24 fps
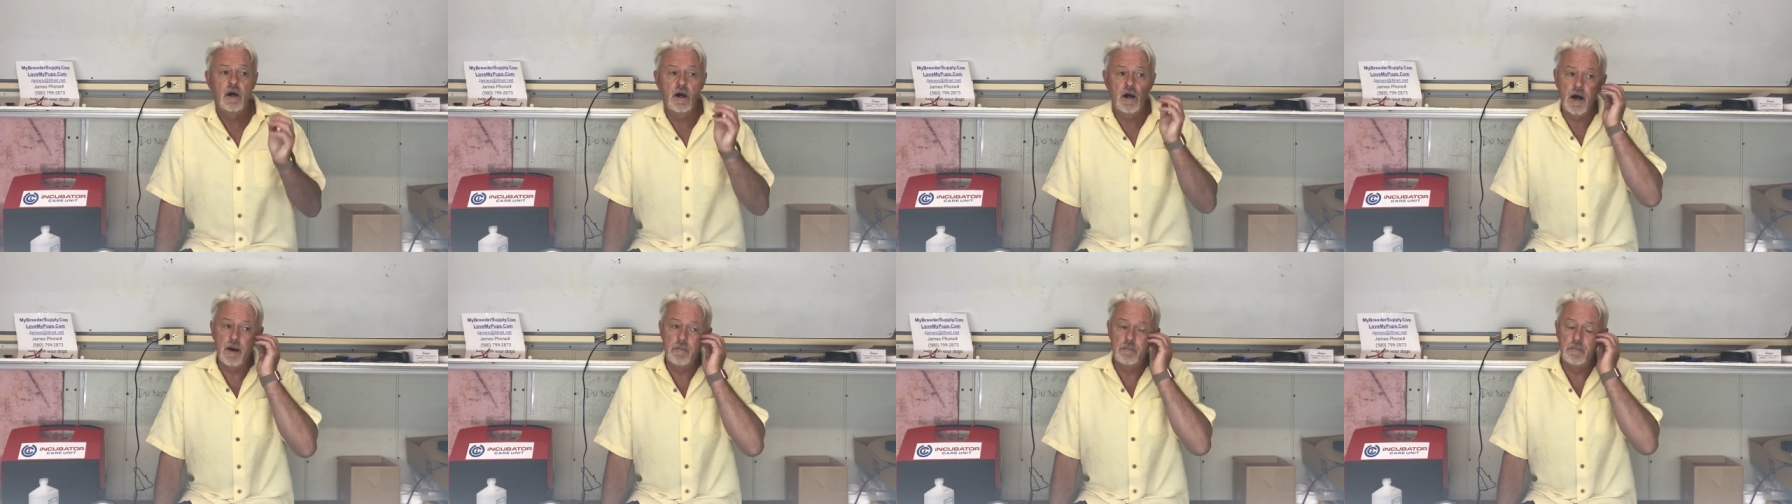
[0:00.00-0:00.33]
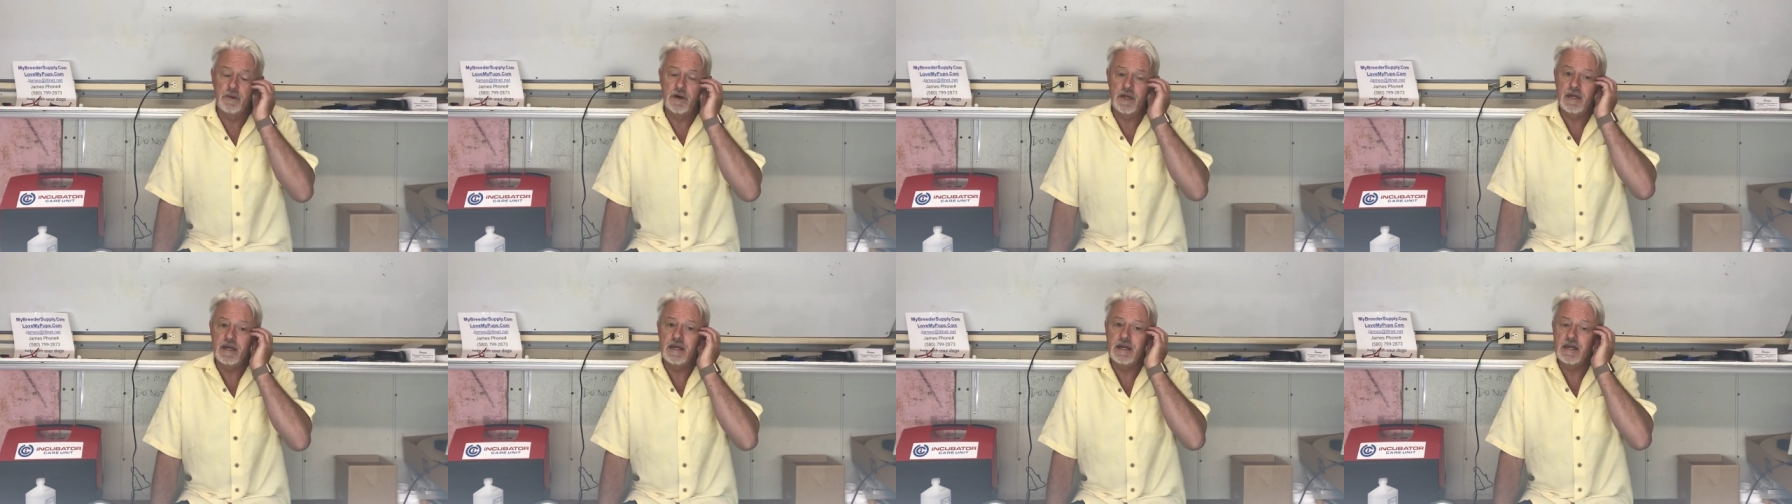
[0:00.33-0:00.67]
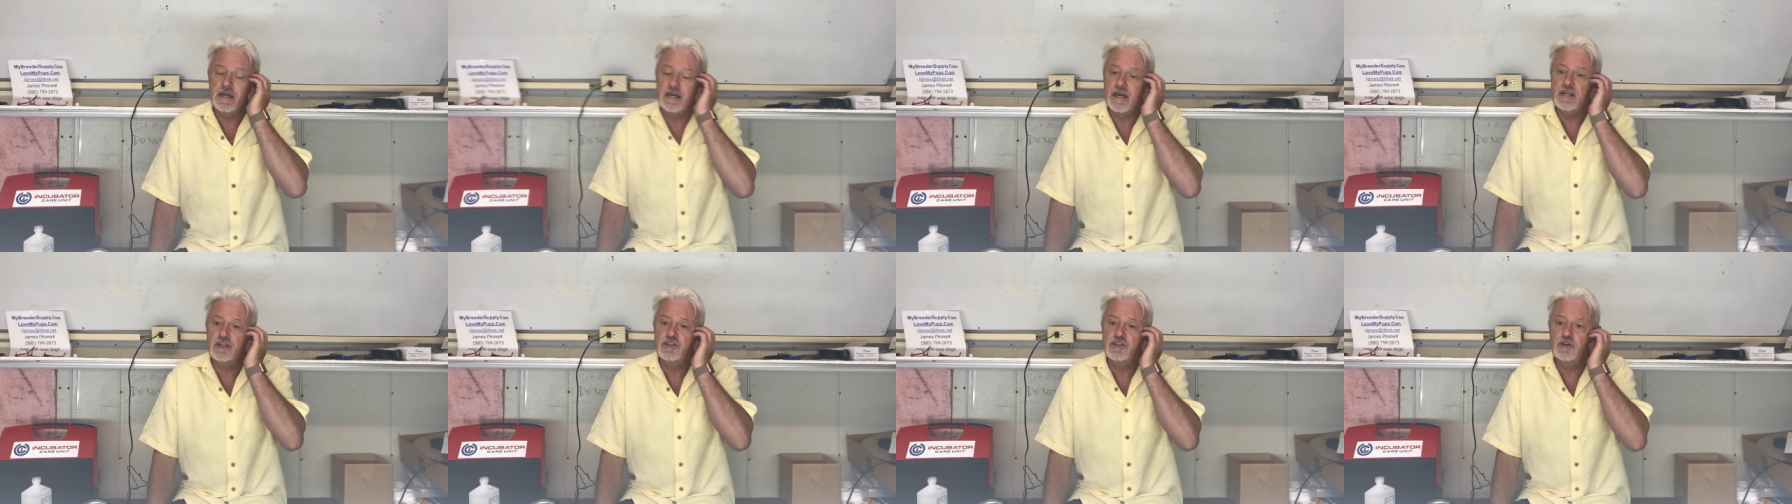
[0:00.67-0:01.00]
Uh, but
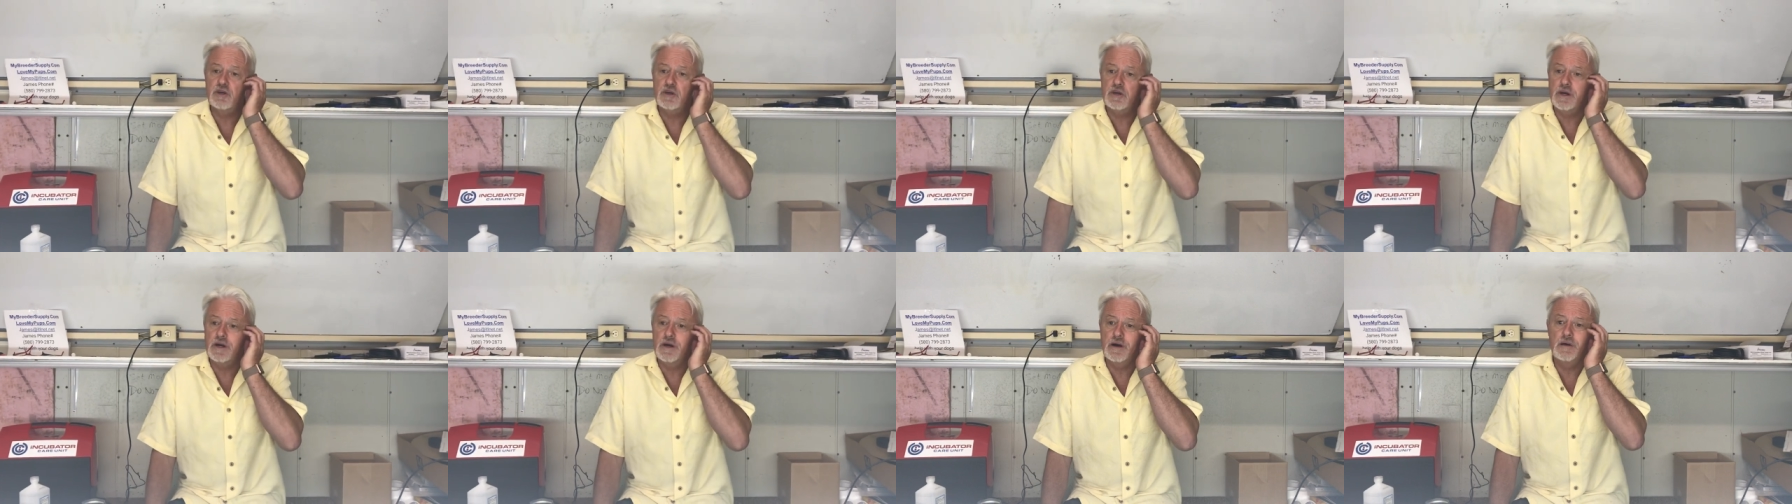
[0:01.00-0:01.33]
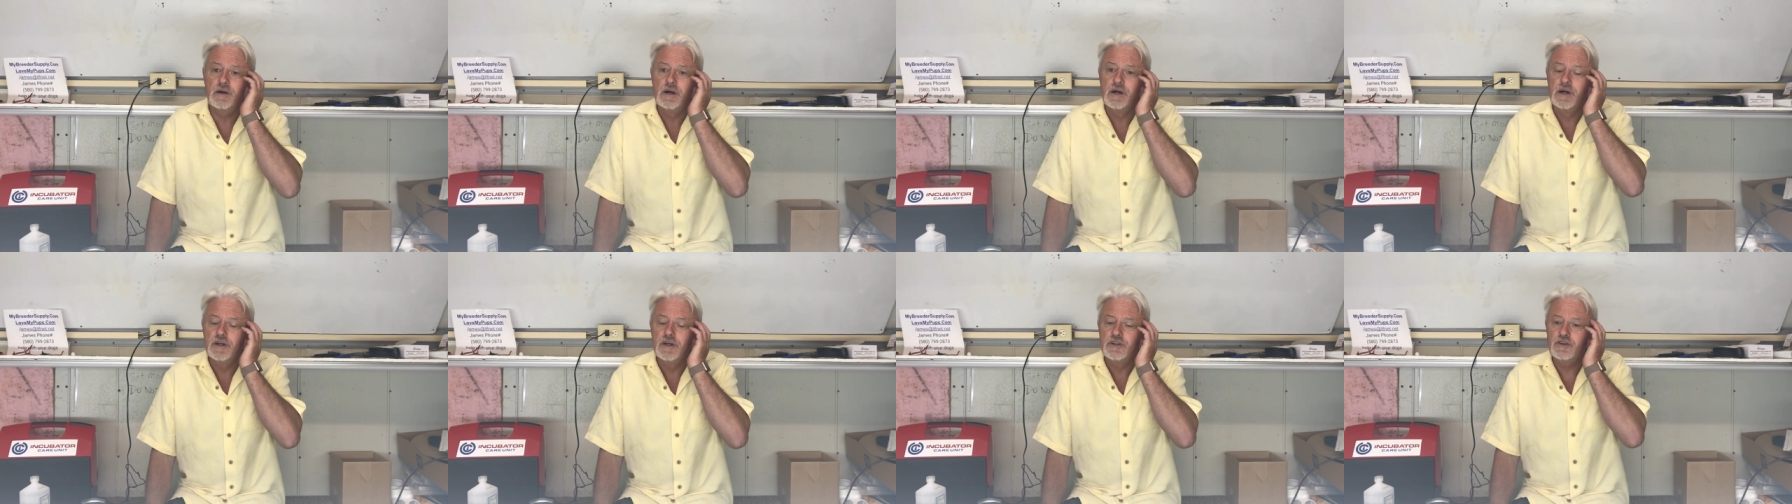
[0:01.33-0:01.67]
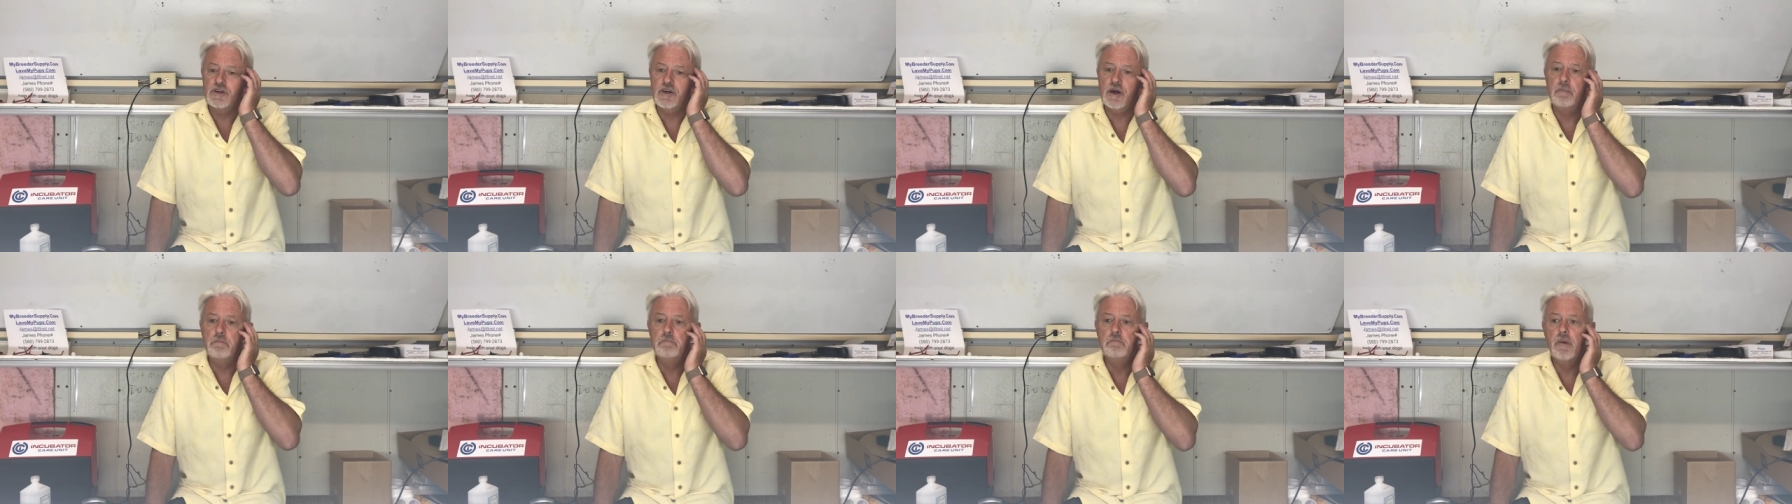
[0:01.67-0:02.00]
he, it took a,
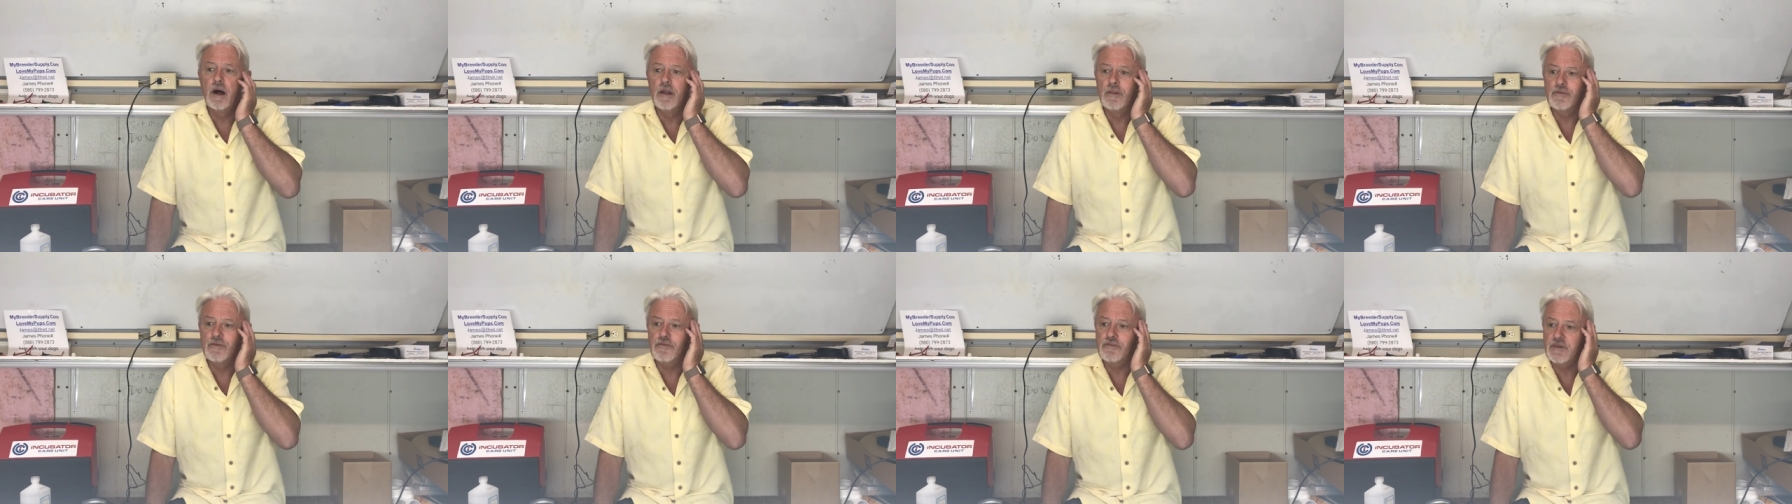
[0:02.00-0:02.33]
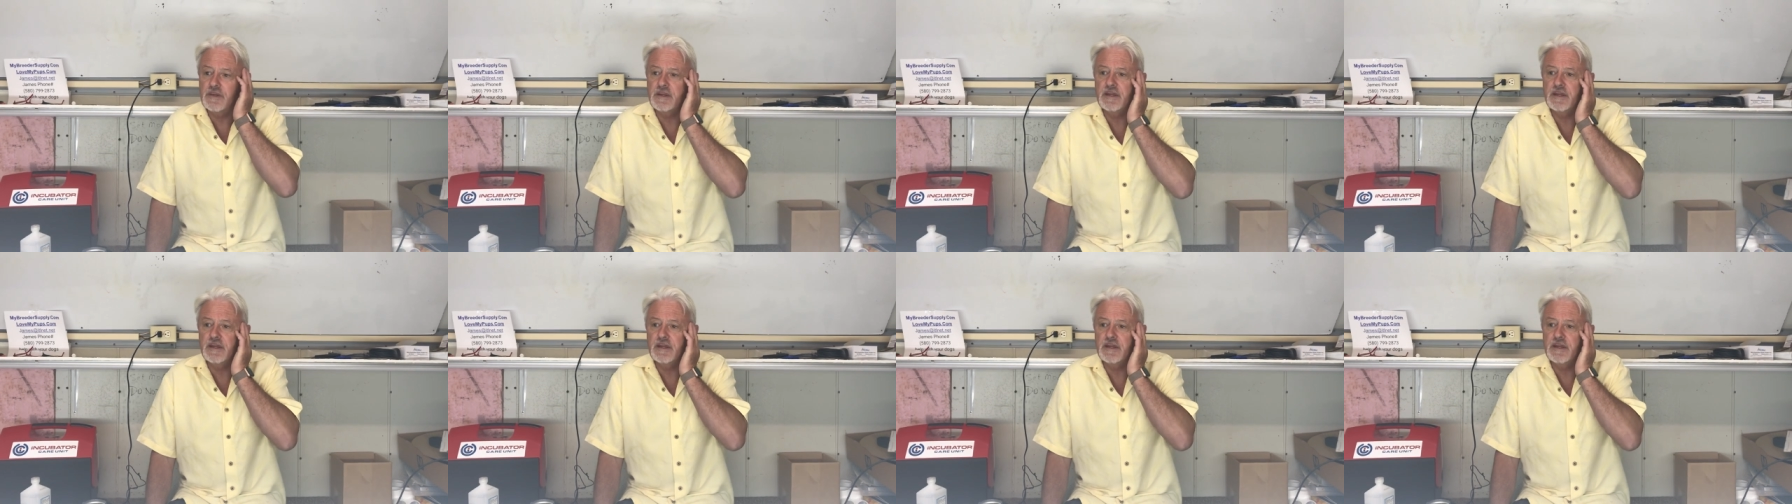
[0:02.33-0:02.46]
Took a month